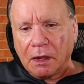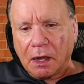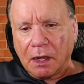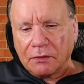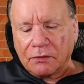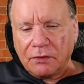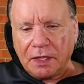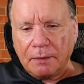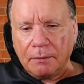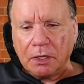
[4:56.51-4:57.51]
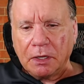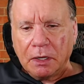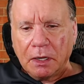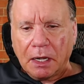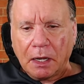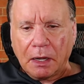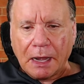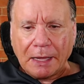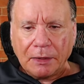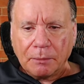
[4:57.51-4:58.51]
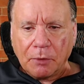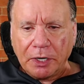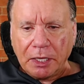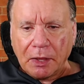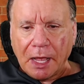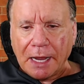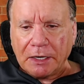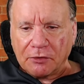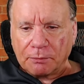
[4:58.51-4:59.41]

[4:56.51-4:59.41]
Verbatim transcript: uh, team uh, on the money line, that's